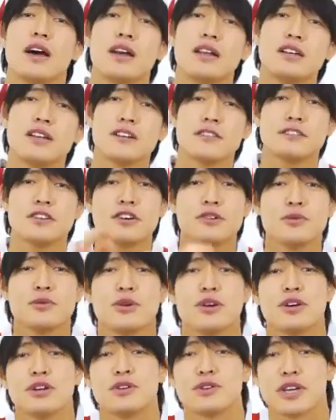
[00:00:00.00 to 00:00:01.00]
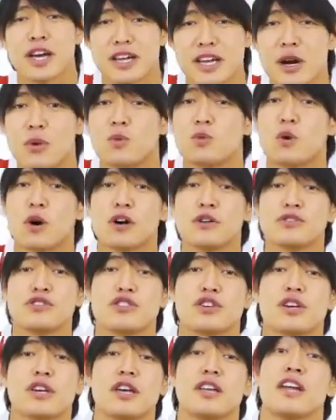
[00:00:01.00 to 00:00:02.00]
And also, you can get roast
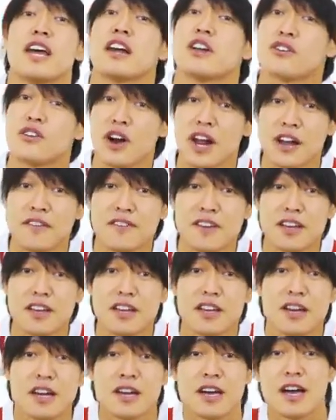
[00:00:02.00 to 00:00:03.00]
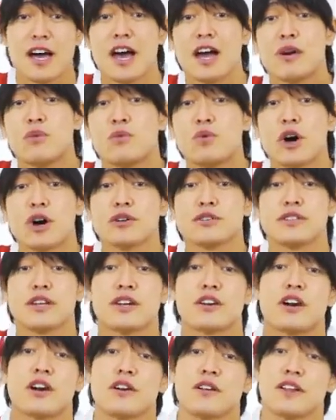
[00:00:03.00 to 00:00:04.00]
chicken and gravy, and
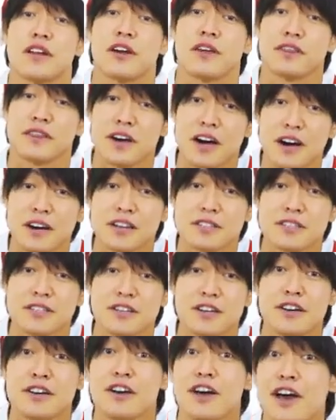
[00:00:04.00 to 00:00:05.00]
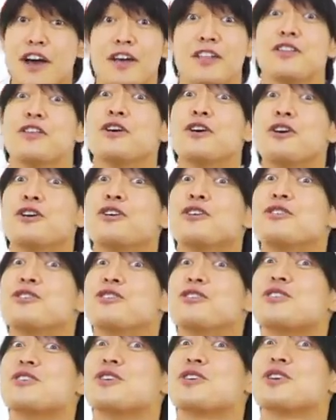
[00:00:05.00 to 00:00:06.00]
roasted garlic thighs, and
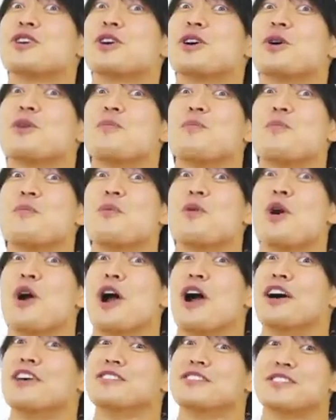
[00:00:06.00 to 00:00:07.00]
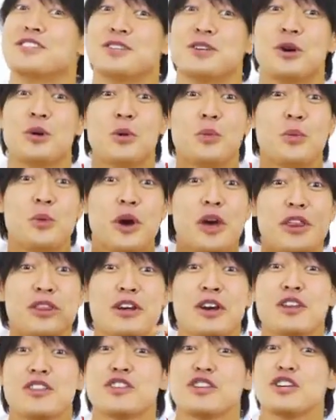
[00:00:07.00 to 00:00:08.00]
chicken breast
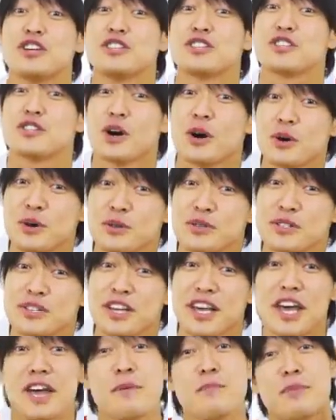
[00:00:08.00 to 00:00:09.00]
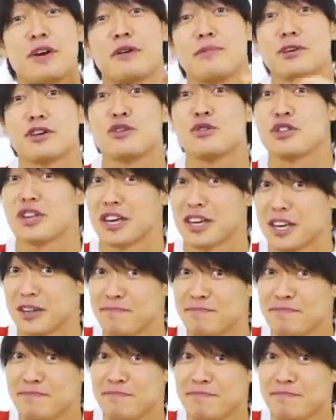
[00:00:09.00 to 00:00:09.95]
with cheese sauce and barbecue chicken.